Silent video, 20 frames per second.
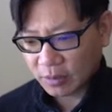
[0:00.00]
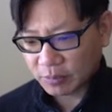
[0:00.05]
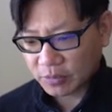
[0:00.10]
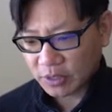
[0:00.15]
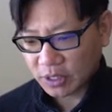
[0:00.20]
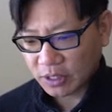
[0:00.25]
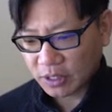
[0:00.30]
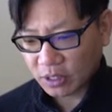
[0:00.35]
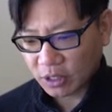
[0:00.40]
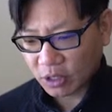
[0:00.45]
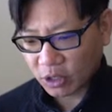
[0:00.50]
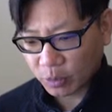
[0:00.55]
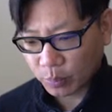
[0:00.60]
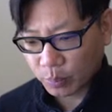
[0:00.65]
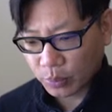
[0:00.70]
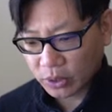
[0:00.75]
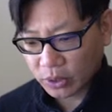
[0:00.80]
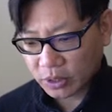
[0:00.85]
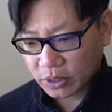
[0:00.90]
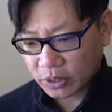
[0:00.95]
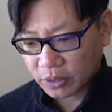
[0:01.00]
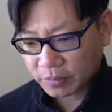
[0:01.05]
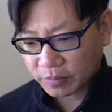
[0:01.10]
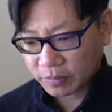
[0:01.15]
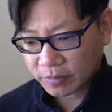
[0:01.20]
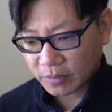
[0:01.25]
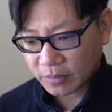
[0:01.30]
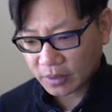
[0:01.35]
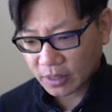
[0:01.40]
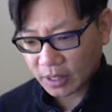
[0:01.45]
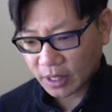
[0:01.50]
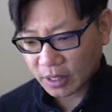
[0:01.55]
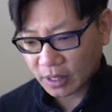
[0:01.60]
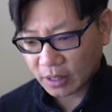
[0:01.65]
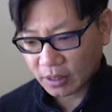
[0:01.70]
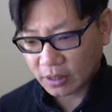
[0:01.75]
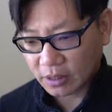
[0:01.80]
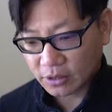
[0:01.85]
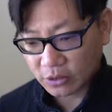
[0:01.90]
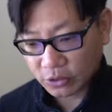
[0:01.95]
in the cookbook,
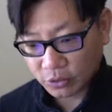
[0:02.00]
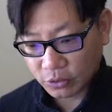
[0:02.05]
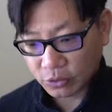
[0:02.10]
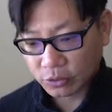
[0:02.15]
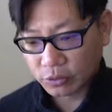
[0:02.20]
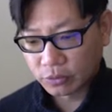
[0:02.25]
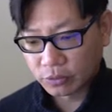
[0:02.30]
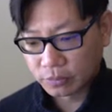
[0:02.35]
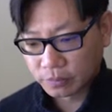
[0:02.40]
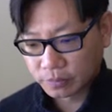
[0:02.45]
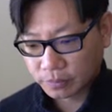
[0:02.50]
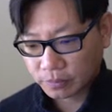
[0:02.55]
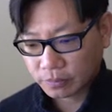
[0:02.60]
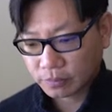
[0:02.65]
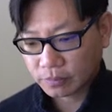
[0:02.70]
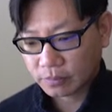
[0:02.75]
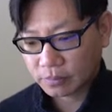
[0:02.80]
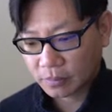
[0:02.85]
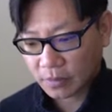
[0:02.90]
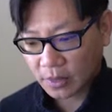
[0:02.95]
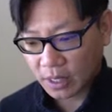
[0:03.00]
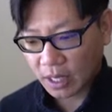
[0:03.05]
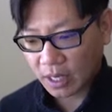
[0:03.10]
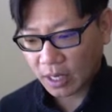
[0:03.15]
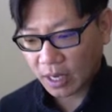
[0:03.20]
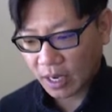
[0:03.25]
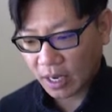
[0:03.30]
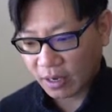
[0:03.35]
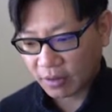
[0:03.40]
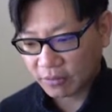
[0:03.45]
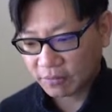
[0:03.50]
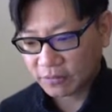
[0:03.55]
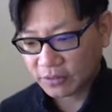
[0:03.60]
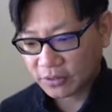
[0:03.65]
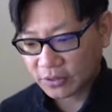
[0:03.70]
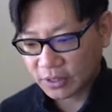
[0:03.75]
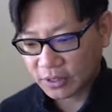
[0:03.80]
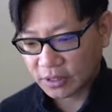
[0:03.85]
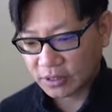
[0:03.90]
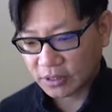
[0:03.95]
and it's true. I have
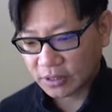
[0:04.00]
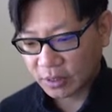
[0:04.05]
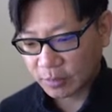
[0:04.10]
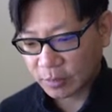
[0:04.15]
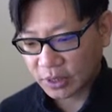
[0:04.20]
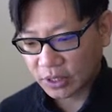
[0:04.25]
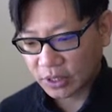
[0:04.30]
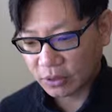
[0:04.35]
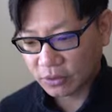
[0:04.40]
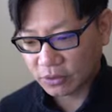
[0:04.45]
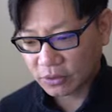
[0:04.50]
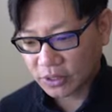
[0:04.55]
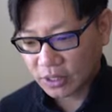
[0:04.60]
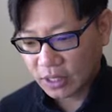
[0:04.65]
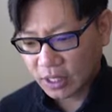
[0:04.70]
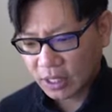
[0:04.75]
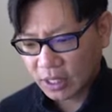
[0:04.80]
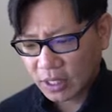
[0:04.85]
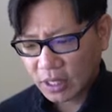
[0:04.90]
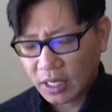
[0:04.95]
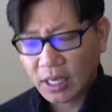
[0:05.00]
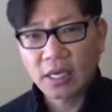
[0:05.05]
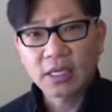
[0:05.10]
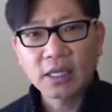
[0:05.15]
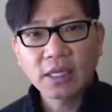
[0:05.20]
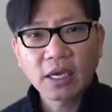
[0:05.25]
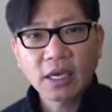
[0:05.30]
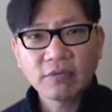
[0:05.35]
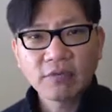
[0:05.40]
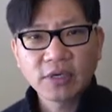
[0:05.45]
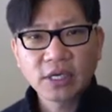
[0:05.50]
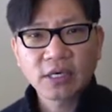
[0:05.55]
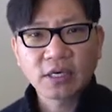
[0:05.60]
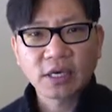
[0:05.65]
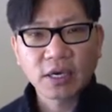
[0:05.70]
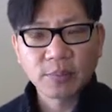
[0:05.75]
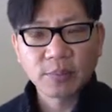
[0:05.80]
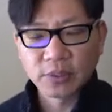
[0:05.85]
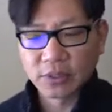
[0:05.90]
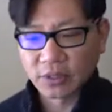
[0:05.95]
seen some of those, and I think I've done a
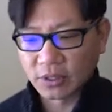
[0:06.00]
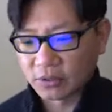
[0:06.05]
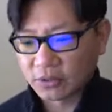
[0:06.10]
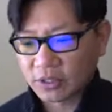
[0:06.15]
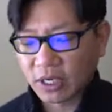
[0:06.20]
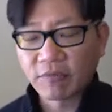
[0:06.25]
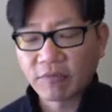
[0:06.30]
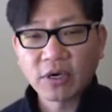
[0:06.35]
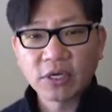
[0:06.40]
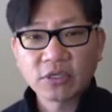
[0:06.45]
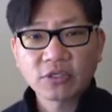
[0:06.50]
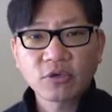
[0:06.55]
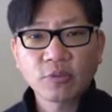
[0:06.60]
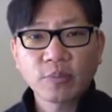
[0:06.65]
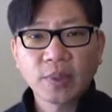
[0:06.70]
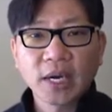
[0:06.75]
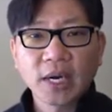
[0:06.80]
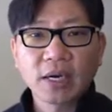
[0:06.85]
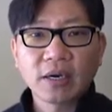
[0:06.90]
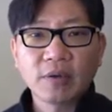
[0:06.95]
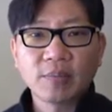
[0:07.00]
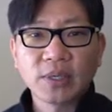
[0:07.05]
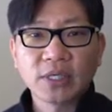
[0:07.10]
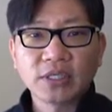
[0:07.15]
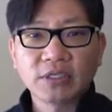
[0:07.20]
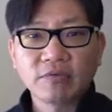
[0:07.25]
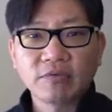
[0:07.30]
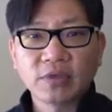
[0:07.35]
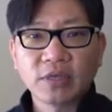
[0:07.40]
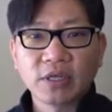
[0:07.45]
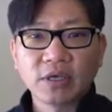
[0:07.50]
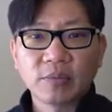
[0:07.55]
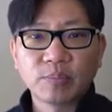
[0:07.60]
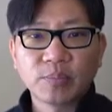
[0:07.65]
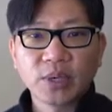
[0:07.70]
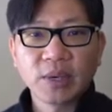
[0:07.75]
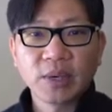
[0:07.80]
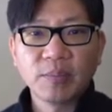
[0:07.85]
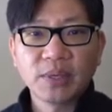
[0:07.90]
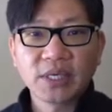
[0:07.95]
couple of those. I've also bought a bunch of the
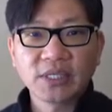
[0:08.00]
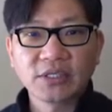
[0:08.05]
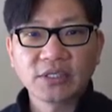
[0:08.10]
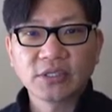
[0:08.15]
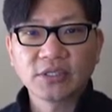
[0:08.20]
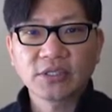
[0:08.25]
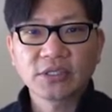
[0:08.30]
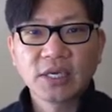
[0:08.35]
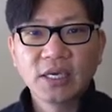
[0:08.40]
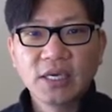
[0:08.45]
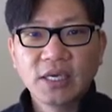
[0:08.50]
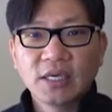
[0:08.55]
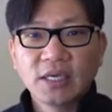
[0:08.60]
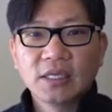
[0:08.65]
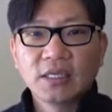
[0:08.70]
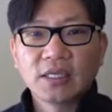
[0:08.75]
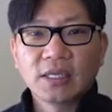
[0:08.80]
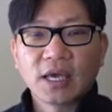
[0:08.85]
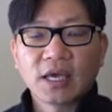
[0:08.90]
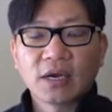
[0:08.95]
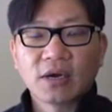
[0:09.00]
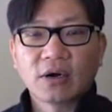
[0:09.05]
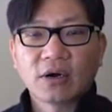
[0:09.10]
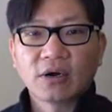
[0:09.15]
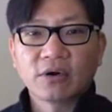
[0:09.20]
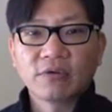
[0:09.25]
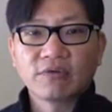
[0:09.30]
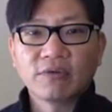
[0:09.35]
bread mixes that are